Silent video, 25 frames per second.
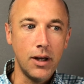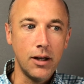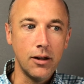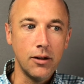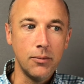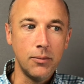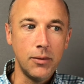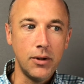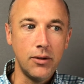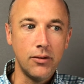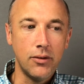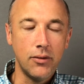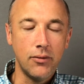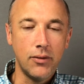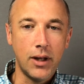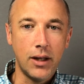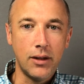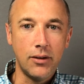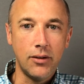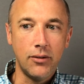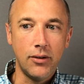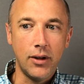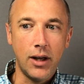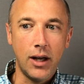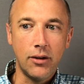elements of
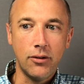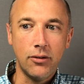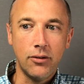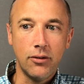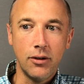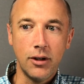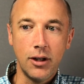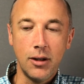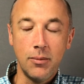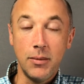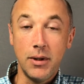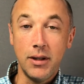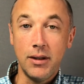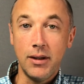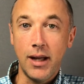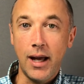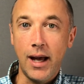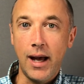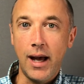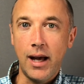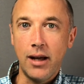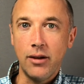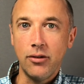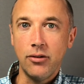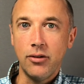that disaster name in the
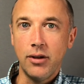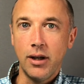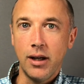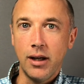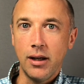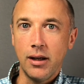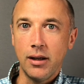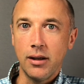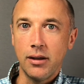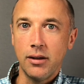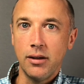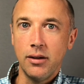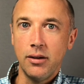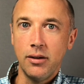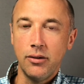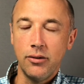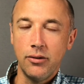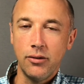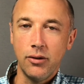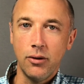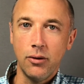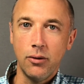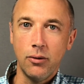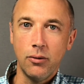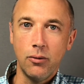hashtag.
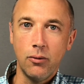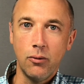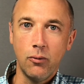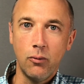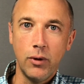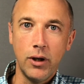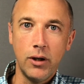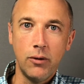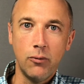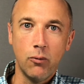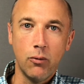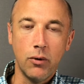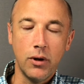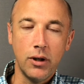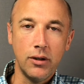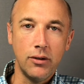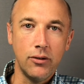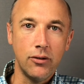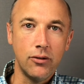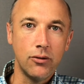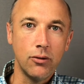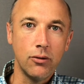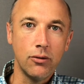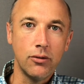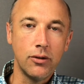So when one
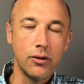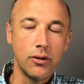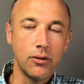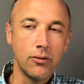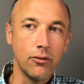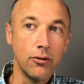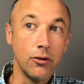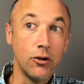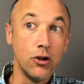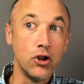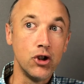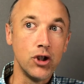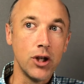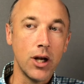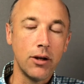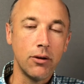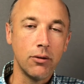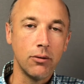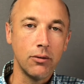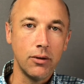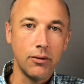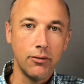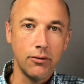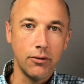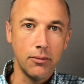is searching for
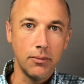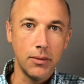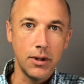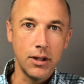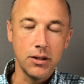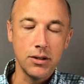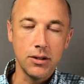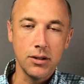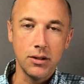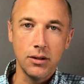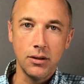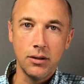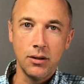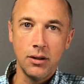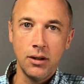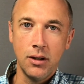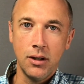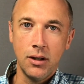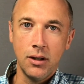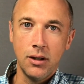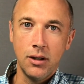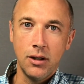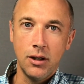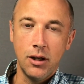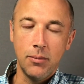general information
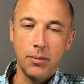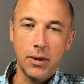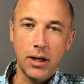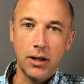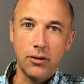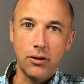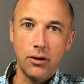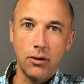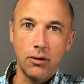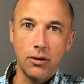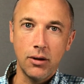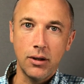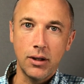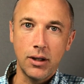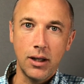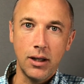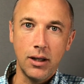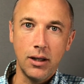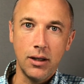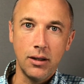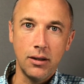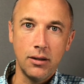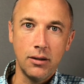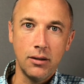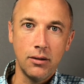about the
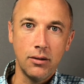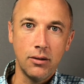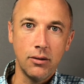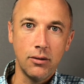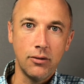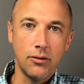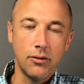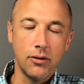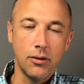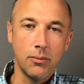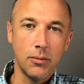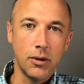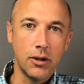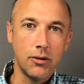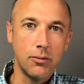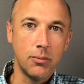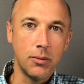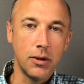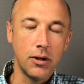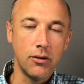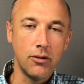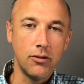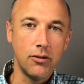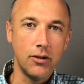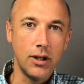hurricane, there's a much
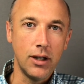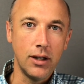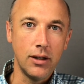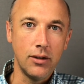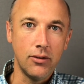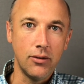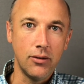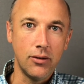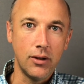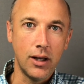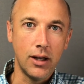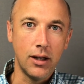better chance